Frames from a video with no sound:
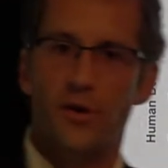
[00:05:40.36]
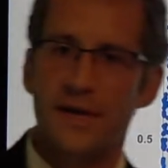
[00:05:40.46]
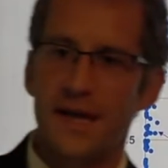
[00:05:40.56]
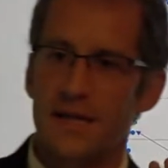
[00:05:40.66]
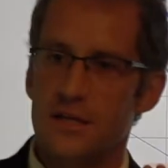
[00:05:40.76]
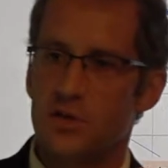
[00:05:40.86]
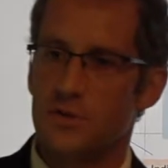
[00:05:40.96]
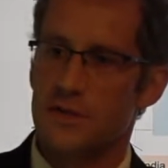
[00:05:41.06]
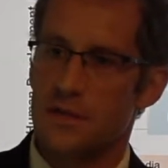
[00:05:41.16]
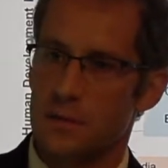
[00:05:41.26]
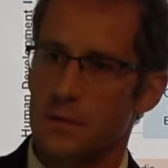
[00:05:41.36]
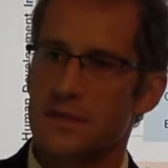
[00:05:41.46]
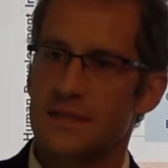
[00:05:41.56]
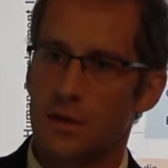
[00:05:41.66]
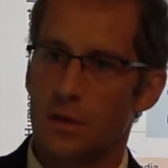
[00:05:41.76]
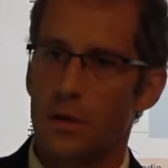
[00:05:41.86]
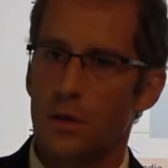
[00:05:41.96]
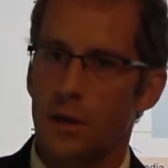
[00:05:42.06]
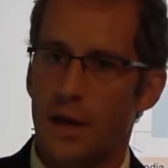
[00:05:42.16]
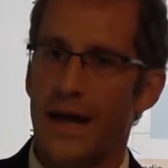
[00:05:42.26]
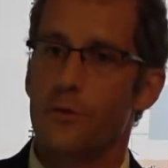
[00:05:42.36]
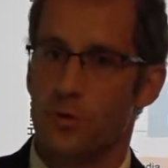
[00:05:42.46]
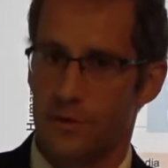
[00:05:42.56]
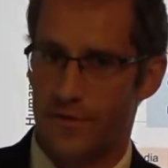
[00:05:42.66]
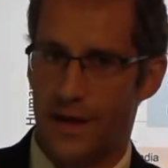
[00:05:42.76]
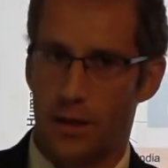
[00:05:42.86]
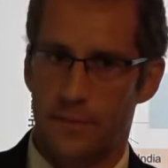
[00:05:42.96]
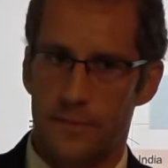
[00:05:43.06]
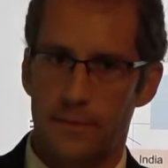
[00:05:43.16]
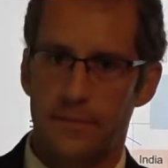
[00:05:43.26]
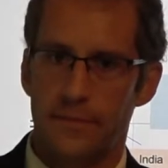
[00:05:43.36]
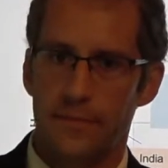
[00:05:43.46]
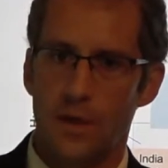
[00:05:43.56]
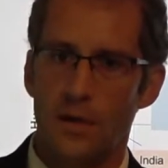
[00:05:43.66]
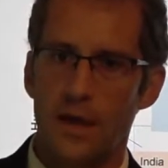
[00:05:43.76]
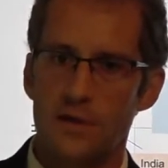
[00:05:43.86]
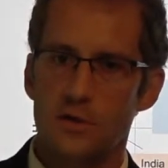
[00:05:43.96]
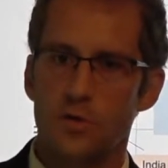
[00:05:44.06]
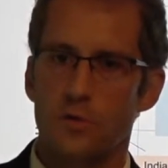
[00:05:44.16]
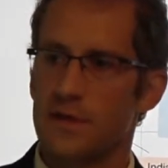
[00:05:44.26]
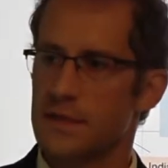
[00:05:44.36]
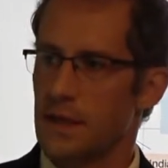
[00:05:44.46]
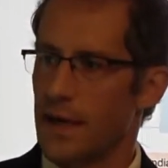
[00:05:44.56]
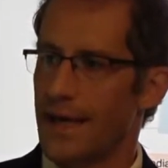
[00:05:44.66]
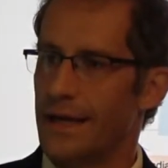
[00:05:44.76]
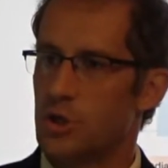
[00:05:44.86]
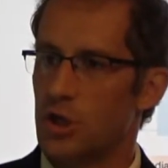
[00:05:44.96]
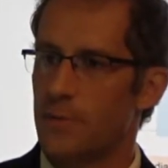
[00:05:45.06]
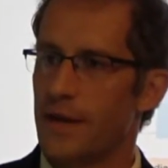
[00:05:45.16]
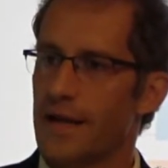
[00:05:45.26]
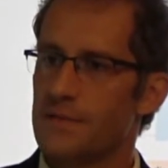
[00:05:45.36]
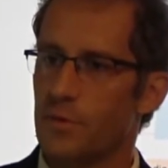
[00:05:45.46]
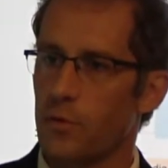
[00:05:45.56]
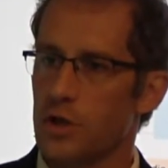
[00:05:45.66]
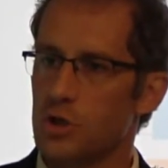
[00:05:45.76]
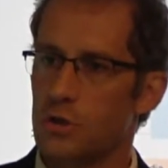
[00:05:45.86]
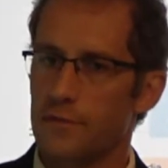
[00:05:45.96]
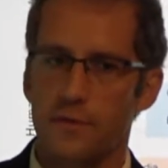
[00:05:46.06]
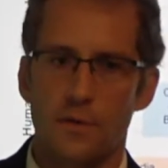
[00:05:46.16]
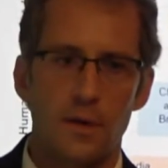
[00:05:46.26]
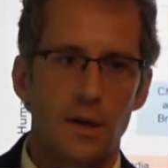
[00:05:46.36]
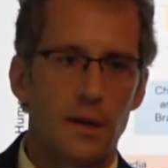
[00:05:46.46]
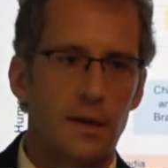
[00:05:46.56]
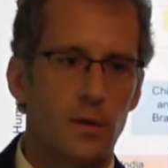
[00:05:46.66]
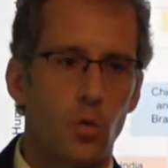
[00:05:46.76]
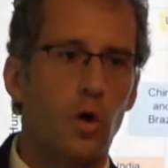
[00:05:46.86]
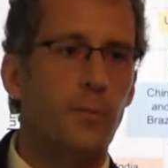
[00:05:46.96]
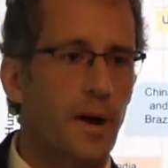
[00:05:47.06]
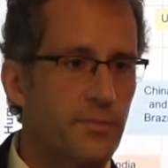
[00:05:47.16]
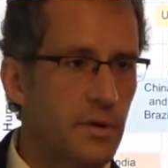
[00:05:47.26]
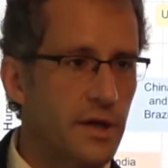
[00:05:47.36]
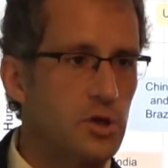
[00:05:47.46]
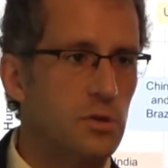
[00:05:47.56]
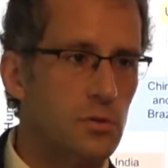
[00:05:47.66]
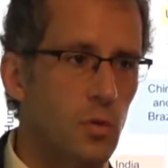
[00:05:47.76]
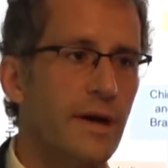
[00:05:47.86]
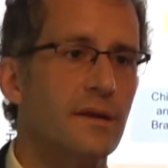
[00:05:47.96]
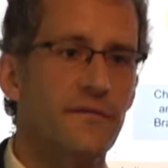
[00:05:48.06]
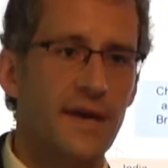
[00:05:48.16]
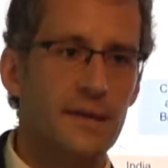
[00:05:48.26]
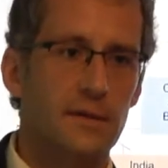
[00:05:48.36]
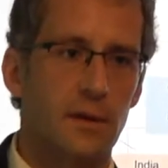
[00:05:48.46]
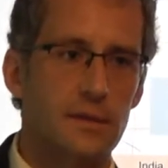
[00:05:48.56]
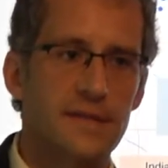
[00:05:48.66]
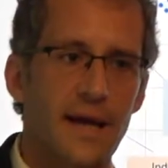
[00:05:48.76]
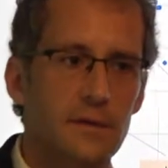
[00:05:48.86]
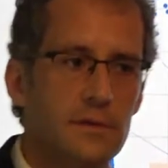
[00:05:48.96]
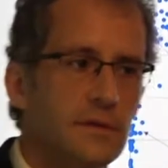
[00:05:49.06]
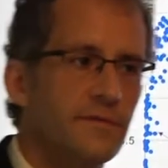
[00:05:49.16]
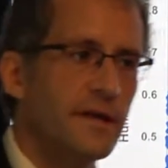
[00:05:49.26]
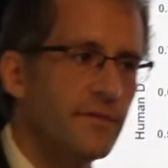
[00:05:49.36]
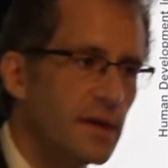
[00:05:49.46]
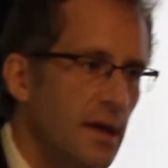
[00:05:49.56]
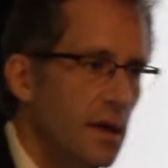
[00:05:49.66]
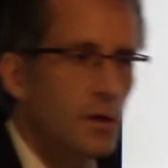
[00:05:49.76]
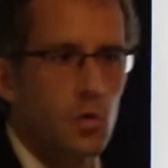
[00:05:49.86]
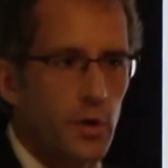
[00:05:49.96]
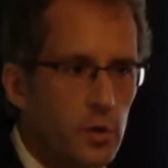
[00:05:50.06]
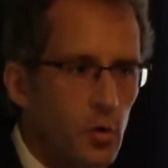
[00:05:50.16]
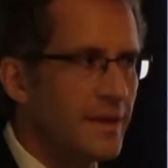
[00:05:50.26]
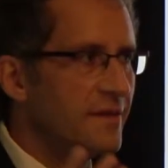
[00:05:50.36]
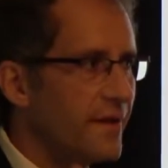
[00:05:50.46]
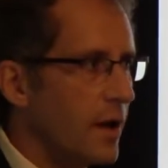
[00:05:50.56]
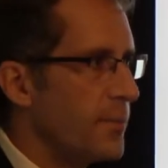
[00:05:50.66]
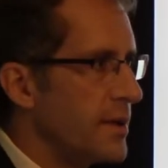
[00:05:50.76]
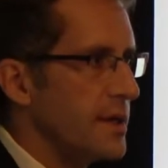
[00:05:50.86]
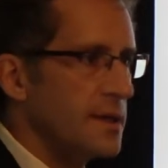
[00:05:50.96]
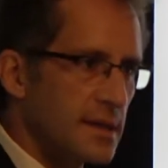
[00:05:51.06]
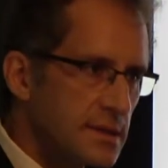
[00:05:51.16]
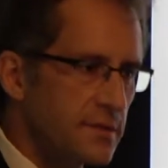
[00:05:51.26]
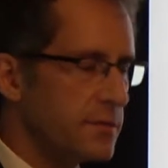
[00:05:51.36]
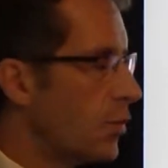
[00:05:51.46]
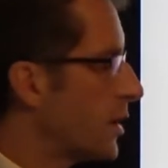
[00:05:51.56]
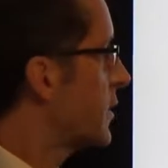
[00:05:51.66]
0.8 is considered still underdeveloped. Okay, so there is a legitimate aspiration for the world population to elevate their standards of living to a Human Development Index, if you want